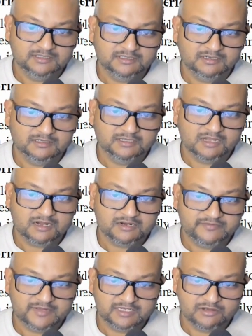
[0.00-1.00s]
A lot
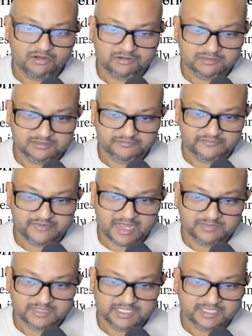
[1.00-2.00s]
of algorithm
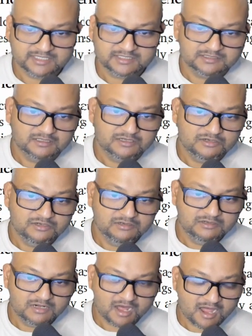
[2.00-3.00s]
families do
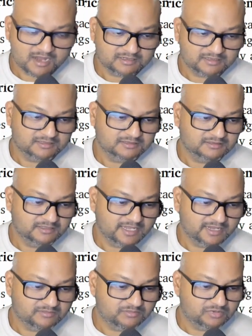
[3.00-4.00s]
not
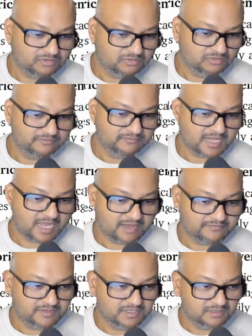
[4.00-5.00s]
get improved
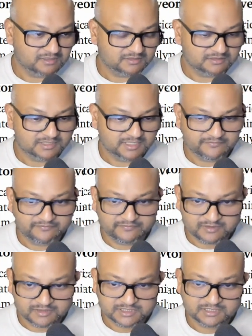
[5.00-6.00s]
after their
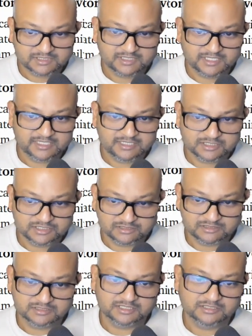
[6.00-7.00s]
first
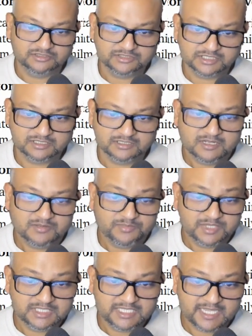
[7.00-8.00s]
initial solution,
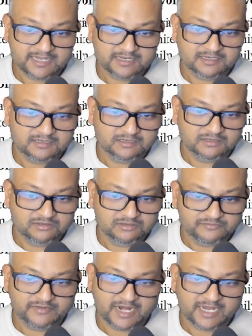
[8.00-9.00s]
but then a
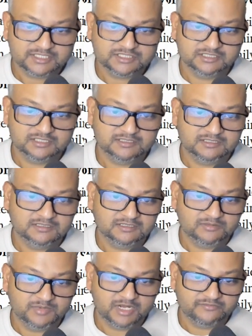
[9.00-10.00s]
good fraction,
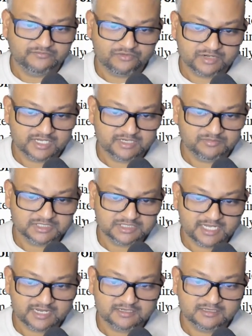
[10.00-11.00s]
about
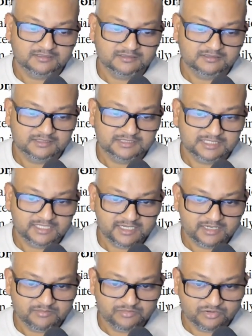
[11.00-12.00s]
14%,
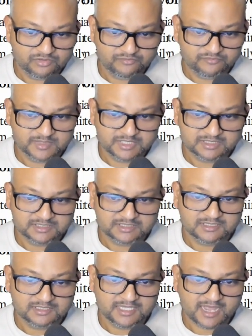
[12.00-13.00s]
see
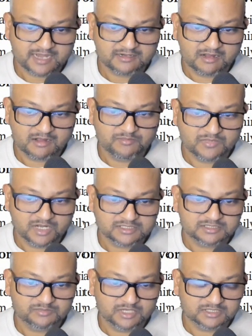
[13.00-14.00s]
improvements that are
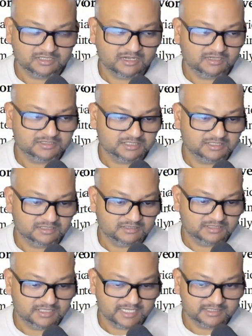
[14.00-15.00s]
much, much
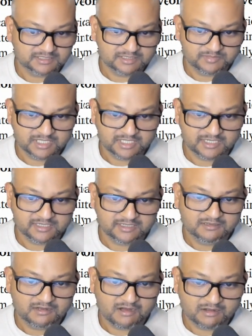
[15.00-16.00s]
larger than
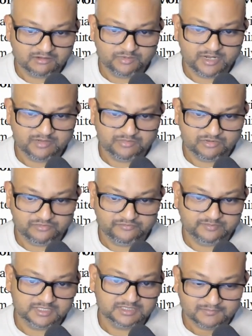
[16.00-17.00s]
simply hardware
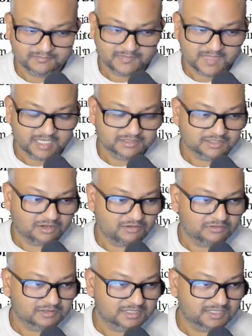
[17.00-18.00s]
improvements.
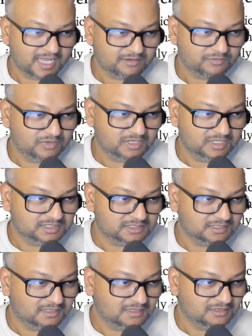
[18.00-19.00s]
So that
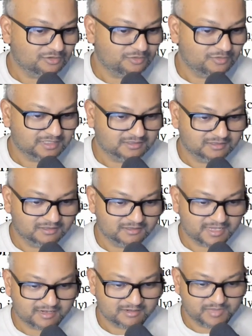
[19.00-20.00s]
was a quick
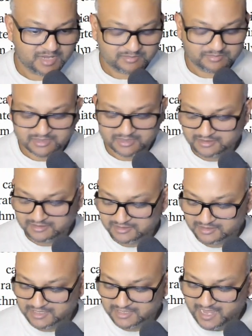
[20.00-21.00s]
look at a paper
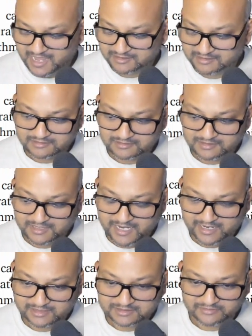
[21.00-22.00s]
that
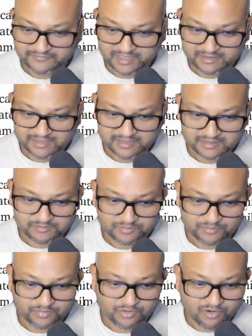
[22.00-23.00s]
takes a very
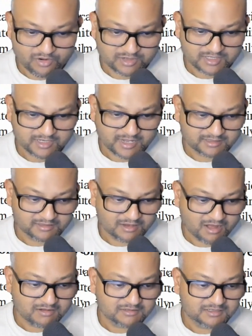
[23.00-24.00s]
broad and
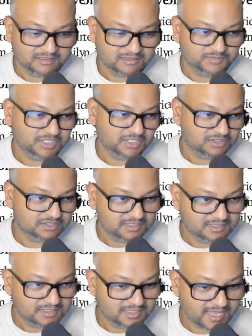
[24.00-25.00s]
long-term
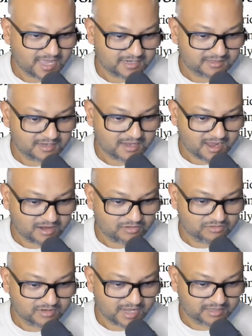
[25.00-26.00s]
look at
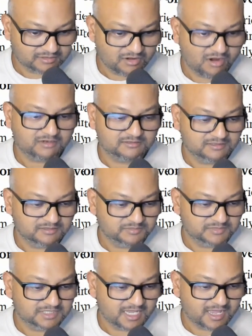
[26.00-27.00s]
how
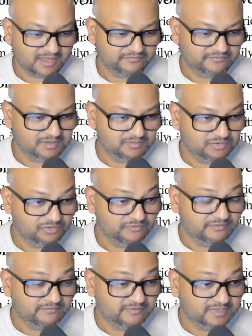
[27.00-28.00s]
algorithms have
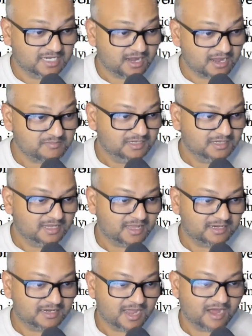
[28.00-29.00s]
improved over time
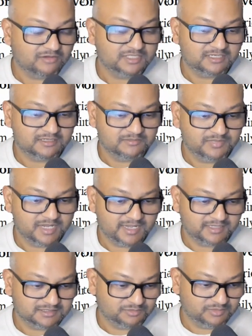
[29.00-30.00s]
and how that
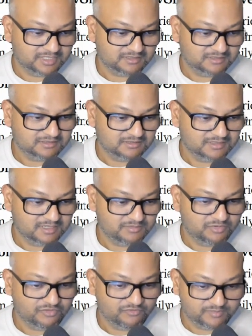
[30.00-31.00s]
compares with
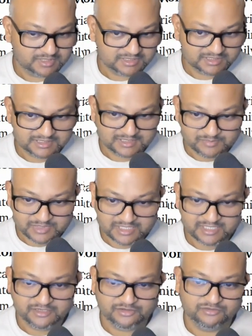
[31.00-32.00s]
improvements
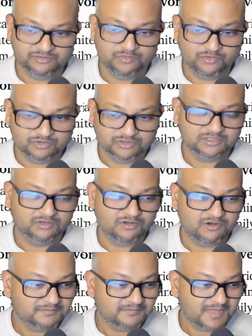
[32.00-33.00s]
simply due to Moore's
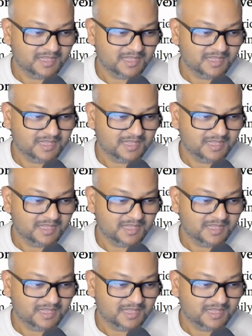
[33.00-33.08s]
law.